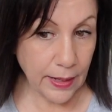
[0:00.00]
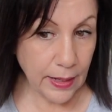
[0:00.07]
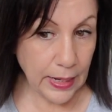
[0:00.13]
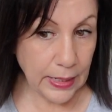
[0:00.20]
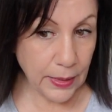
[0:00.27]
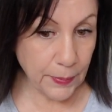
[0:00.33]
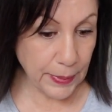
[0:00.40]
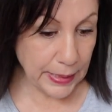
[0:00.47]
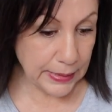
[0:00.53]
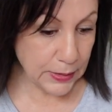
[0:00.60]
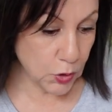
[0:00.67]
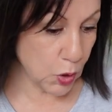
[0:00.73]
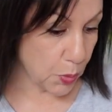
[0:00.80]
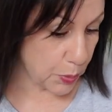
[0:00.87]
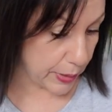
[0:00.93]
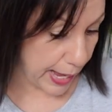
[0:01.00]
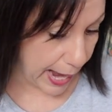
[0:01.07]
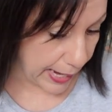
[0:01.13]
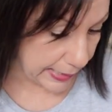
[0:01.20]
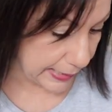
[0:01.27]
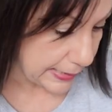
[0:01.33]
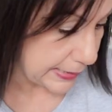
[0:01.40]
Anyway, so
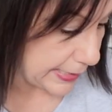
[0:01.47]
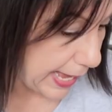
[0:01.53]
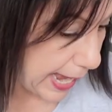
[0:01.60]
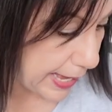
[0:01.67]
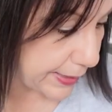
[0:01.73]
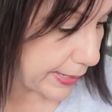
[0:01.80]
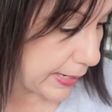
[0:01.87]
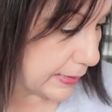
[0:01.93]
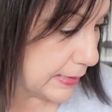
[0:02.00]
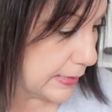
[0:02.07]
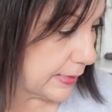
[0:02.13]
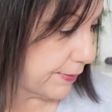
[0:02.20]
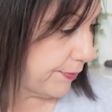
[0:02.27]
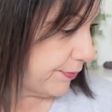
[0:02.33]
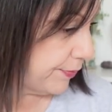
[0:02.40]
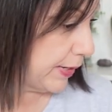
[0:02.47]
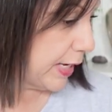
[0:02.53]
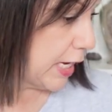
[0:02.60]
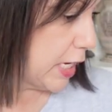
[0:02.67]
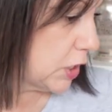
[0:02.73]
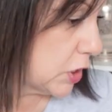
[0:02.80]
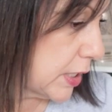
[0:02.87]
that is that. That's the
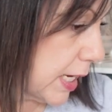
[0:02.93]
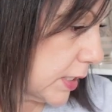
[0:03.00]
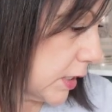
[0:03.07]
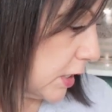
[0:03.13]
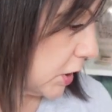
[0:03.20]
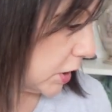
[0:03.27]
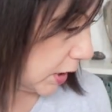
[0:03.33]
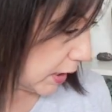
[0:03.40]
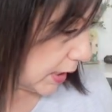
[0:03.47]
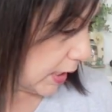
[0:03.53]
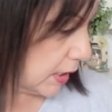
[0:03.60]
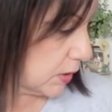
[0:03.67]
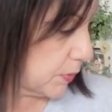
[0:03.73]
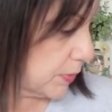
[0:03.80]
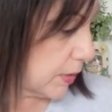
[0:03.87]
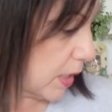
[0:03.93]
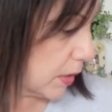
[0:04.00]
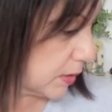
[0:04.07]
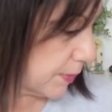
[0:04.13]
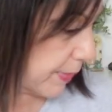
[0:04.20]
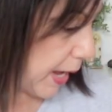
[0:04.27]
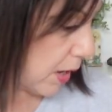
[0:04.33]
fish. That's the chickens we
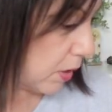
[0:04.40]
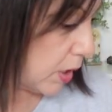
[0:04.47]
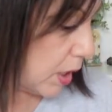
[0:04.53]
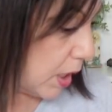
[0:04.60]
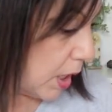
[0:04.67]
talked about.